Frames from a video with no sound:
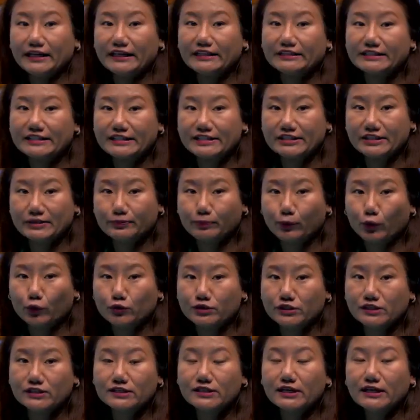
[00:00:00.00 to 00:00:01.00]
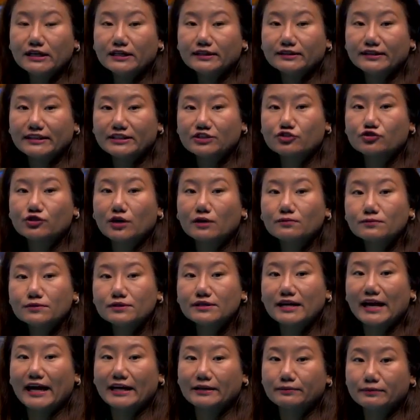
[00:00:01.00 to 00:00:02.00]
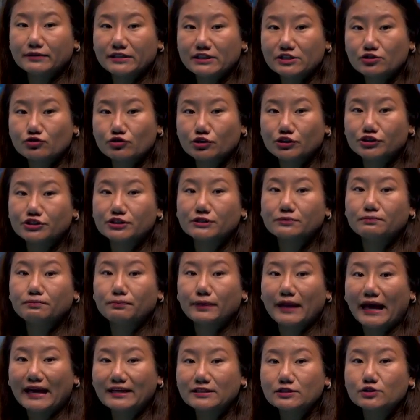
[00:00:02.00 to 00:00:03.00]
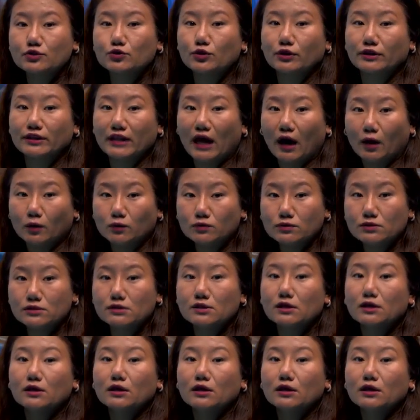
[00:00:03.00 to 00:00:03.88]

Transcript: It is reported that Trump's administration plans to announce